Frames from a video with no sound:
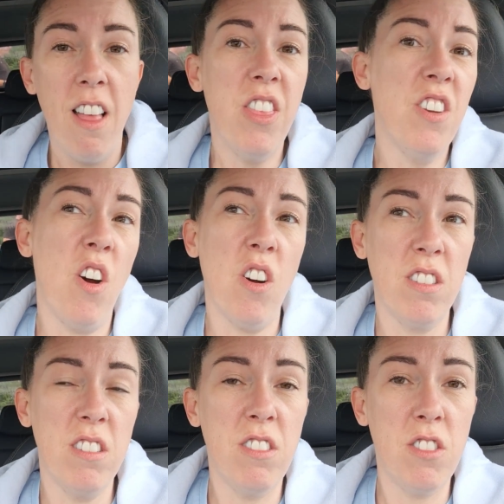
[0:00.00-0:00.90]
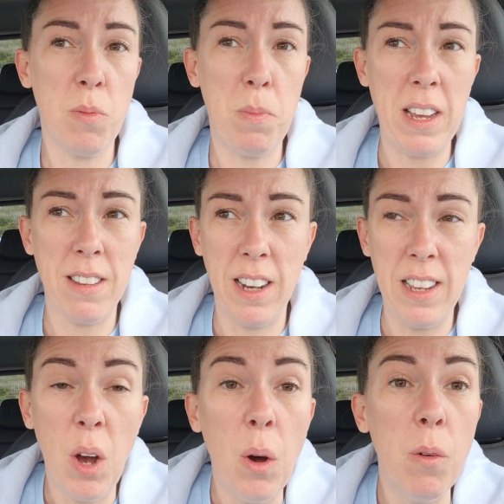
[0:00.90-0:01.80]
the doctors just basically
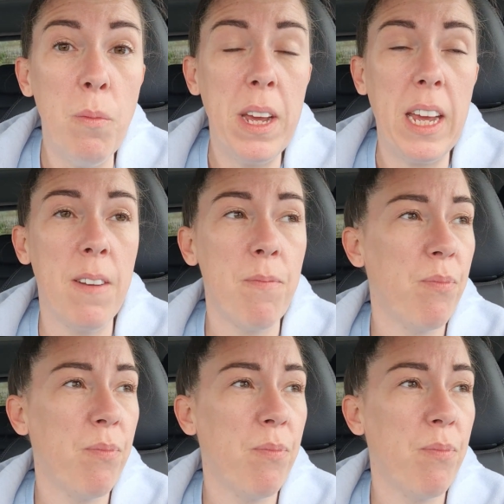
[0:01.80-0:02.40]
told me